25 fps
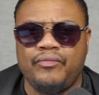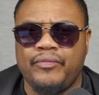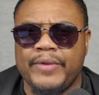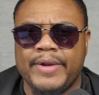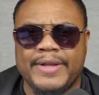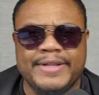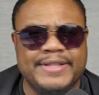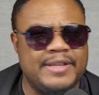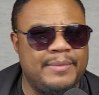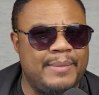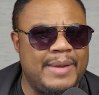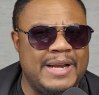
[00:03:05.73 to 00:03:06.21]

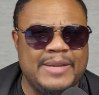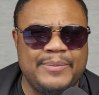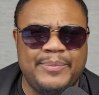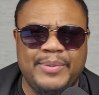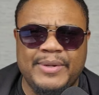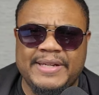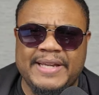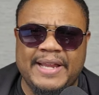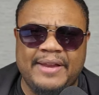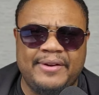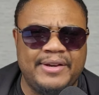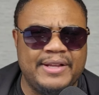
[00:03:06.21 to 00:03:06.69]
Somebody
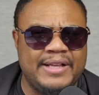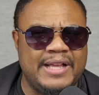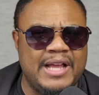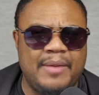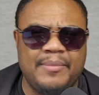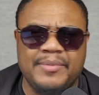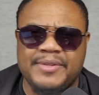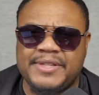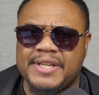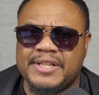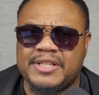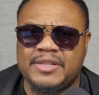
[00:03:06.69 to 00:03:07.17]
put down in the
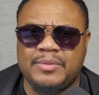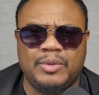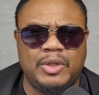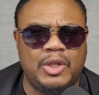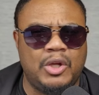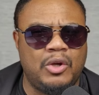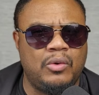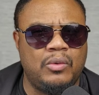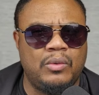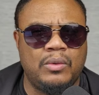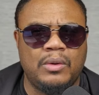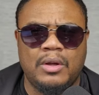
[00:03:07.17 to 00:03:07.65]
comment section
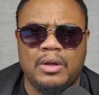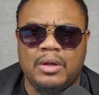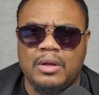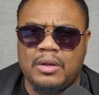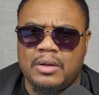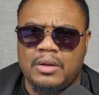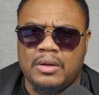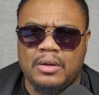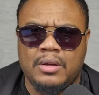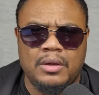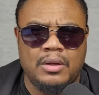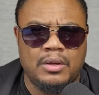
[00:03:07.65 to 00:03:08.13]
below
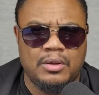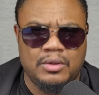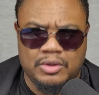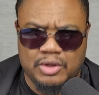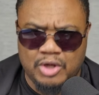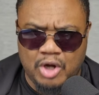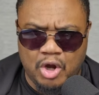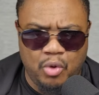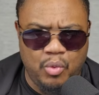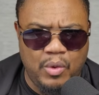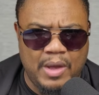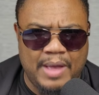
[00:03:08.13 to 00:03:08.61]

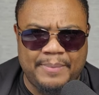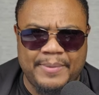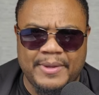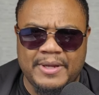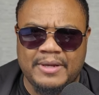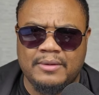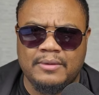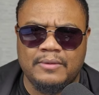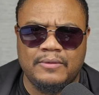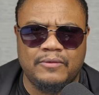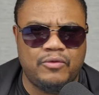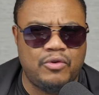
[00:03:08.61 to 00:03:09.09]
no
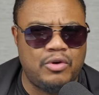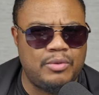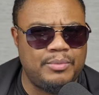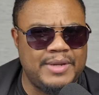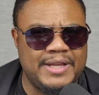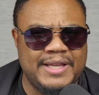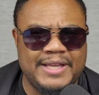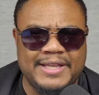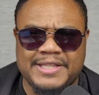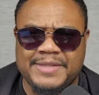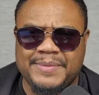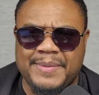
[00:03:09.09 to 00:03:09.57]
weapon formed
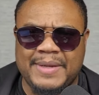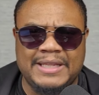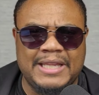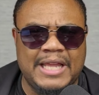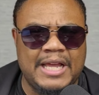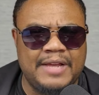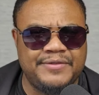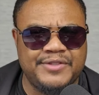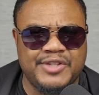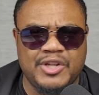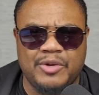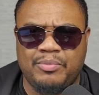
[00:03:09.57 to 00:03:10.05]
against my
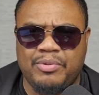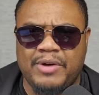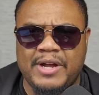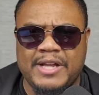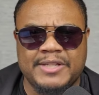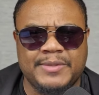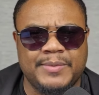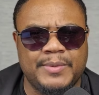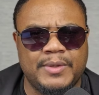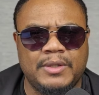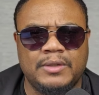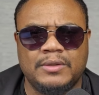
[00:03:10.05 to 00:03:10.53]
life shall
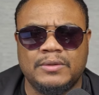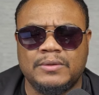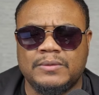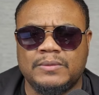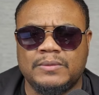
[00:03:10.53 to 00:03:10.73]
prosper.